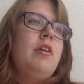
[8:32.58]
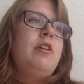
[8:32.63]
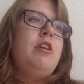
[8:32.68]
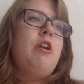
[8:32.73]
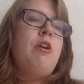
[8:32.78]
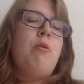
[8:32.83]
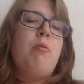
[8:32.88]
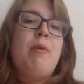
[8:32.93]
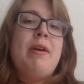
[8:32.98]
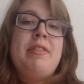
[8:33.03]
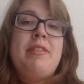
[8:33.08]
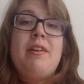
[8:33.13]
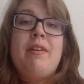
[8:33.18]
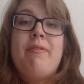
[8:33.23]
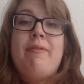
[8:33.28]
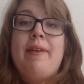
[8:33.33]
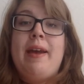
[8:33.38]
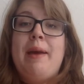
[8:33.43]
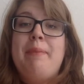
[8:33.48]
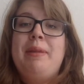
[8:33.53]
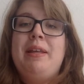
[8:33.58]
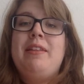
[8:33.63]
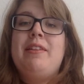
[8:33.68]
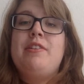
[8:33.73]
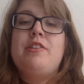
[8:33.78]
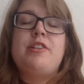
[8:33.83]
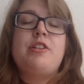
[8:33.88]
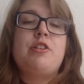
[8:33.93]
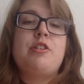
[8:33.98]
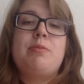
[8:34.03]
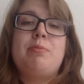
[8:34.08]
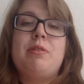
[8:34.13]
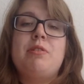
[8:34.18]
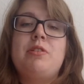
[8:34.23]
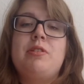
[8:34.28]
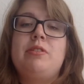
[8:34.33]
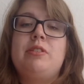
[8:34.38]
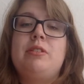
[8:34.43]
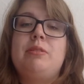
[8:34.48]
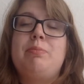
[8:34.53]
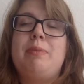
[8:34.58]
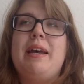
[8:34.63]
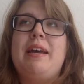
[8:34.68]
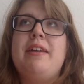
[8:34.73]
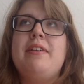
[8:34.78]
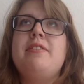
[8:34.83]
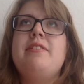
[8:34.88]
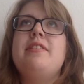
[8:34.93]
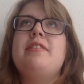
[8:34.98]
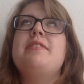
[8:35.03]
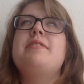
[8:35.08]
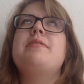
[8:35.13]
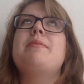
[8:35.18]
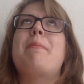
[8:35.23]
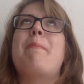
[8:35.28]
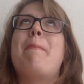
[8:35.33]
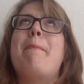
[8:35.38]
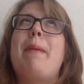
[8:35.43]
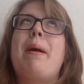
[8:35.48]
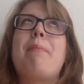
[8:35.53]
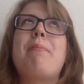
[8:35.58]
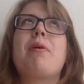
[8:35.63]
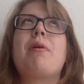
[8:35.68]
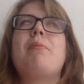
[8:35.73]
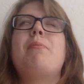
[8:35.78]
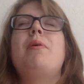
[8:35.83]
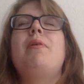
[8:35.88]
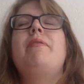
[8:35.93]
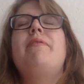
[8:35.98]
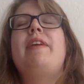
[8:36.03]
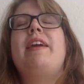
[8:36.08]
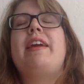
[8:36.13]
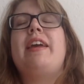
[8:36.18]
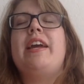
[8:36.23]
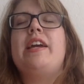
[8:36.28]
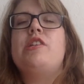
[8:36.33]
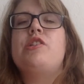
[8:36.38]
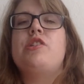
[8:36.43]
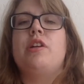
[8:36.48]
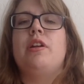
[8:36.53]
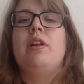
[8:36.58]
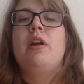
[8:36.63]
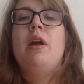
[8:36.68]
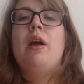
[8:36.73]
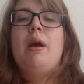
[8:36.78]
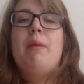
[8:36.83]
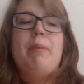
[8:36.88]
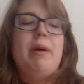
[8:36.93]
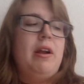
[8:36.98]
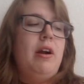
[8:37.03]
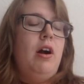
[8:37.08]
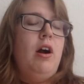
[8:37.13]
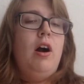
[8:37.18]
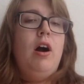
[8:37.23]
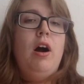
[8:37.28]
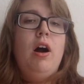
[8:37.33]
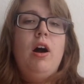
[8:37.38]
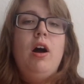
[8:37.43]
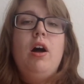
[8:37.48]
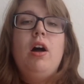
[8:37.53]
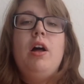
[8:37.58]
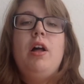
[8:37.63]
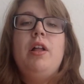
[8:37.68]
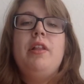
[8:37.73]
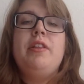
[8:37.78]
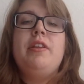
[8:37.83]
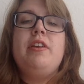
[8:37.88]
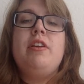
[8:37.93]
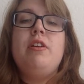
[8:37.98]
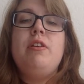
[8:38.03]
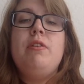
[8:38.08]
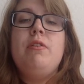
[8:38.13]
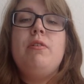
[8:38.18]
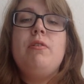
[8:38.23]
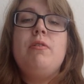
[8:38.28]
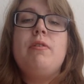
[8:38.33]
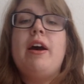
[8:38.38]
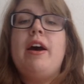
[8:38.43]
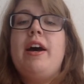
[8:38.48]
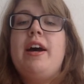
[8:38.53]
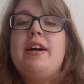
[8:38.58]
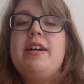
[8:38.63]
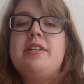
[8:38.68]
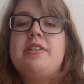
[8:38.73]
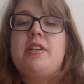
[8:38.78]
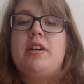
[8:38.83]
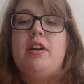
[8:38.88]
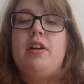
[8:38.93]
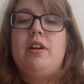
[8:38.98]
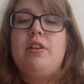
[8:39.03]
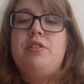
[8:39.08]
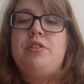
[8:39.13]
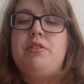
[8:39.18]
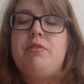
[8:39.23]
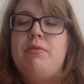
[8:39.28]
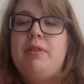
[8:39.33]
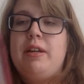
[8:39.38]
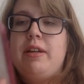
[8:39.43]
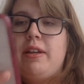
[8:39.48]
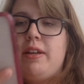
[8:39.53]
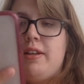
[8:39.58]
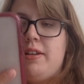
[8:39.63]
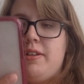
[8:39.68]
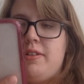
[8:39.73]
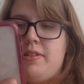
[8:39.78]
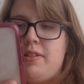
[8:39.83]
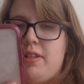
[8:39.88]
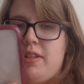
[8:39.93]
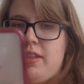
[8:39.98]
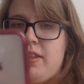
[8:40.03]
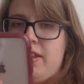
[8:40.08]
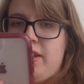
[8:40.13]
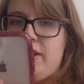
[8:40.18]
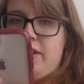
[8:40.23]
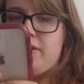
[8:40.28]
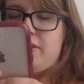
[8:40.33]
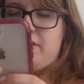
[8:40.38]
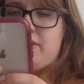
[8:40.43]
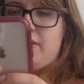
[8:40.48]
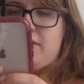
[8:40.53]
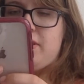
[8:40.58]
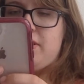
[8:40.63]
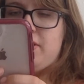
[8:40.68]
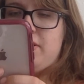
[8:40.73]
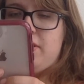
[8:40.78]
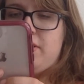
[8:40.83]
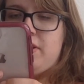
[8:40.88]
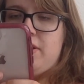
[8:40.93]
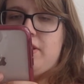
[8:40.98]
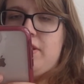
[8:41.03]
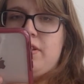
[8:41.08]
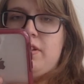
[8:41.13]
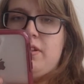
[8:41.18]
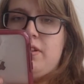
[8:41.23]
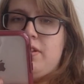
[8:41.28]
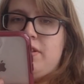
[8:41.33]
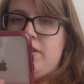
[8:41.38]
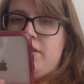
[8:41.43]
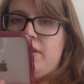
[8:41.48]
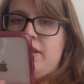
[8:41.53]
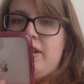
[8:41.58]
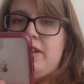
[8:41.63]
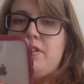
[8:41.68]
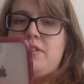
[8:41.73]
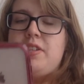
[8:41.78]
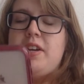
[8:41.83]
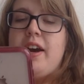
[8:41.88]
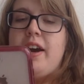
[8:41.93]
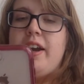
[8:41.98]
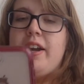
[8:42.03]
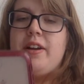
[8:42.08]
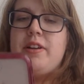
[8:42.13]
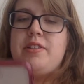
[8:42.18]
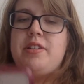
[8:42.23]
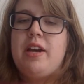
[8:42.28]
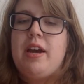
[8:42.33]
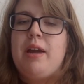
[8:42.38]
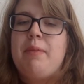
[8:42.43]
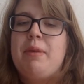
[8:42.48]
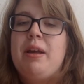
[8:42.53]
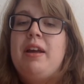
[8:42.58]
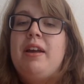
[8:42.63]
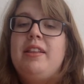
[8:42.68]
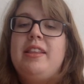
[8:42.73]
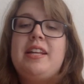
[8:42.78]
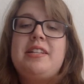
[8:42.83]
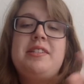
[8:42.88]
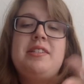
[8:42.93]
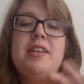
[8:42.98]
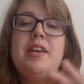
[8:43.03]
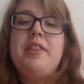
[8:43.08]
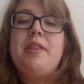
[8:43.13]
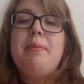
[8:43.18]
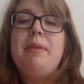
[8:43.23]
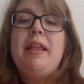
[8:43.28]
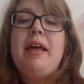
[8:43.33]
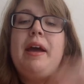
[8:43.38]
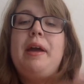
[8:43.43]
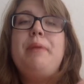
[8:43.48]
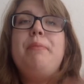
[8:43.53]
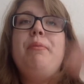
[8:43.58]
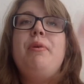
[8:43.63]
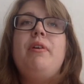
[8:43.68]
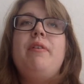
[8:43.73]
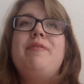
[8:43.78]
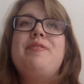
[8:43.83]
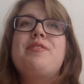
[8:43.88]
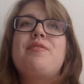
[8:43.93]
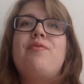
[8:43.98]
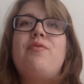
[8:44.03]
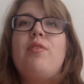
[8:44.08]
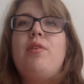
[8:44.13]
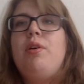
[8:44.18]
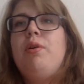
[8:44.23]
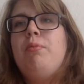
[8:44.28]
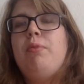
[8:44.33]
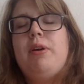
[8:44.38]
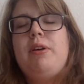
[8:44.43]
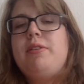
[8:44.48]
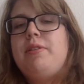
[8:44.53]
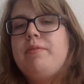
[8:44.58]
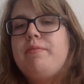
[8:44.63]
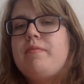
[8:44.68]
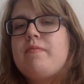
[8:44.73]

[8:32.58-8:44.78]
you're with your family that you're supposed to spend this memorable vacation, but all you guys are doing is this the entire time. Let's say the line moves forward